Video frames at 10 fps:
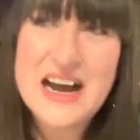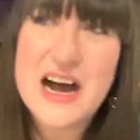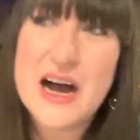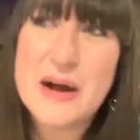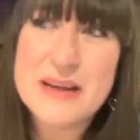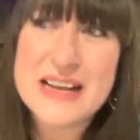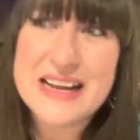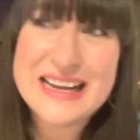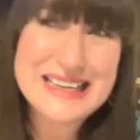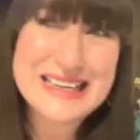it
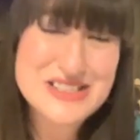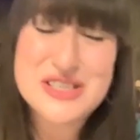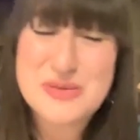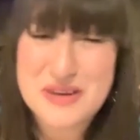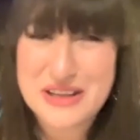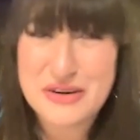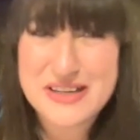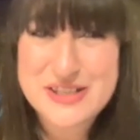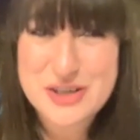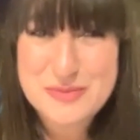is just one of the
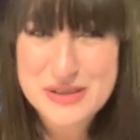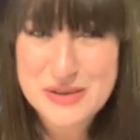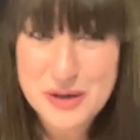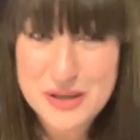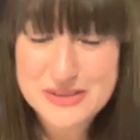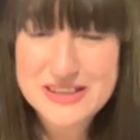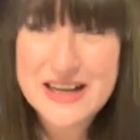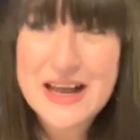greatest jobs in the world.